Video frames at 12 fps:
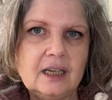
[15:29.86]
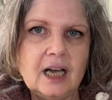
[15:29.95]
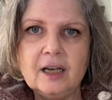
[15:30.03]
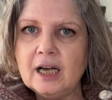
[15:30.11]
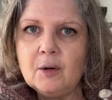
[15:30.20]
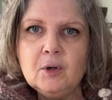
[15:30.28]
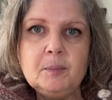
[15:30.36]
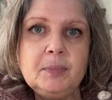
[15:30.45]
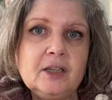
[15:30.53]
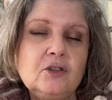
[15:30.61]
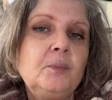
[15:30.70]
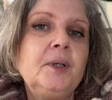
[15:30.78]
I will
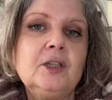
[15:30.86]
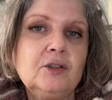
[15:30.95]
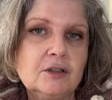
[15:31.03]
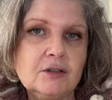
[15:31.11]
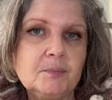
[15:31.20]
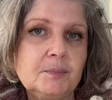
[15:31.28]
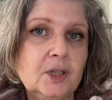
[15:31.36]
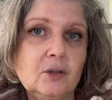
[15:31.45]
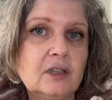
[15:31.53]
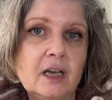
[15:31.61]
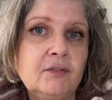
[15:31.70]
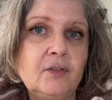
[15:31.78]
place a picture
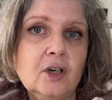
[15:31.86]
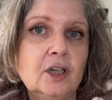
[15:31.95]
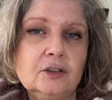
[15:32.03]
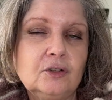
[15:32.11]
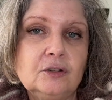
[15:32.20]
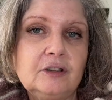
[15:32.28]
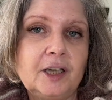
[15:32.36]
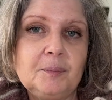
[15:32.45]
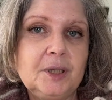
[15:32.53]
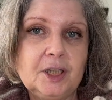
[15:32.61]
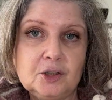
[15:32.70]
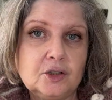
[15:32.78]
because I forgot to take
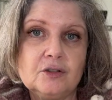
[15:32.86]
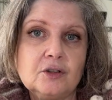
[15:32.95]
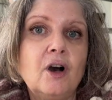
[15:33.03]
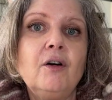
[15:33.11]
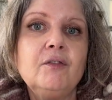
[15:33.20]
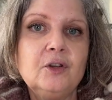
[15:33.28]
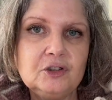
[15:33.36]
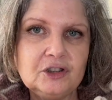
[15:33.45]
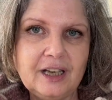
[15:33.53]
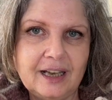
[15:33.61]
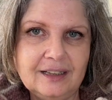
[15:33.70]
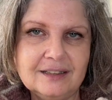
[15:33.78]
pictures of the
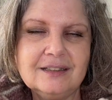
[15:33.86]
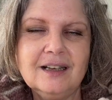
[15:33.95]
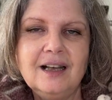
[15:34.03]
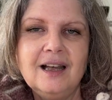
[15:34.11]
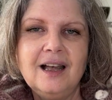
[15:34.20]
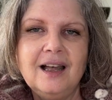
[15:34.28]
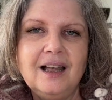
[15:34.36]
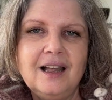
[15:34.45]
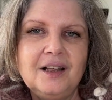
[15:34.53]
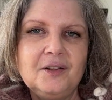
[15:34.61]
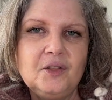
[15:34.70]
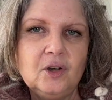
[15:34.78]
skeins.
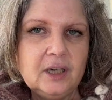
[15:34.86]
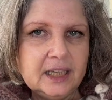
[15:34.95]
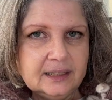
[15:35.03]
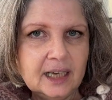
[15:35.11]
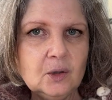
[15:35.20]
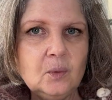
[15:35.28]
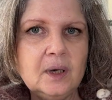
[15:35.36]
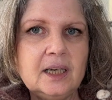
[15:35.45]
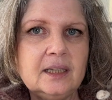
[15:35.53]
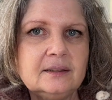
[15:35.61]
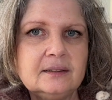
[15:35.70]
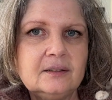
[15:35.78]
The Lenal
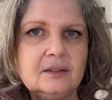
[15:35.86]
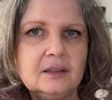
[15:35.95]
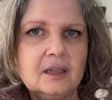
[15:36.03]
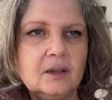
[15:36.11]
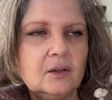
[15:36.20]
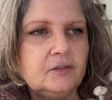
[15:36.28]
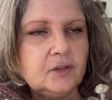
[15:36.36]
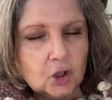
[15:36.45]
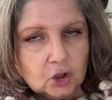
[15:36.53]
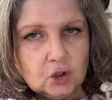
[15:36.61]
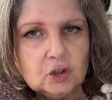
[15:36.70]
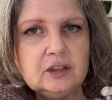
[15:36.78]
West
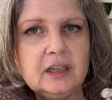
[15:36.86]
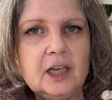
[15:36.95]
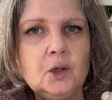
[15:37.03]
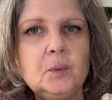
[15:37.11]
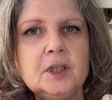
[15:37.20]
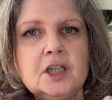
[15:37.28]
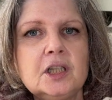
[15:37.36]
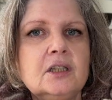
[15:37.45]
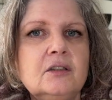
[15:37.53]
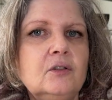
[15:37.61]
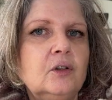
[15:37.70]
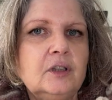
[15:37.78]
Fleur de Sel, which
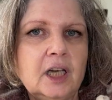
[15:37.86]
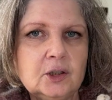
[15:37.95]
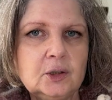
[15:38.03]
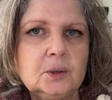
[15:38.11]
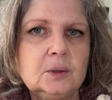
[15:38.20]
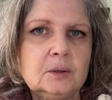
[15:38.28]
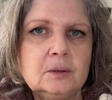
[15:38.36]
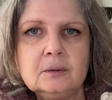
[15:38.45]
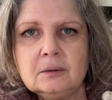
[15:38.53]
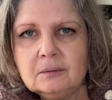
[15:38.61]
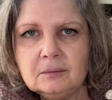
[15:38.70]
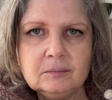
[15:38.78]
is the natural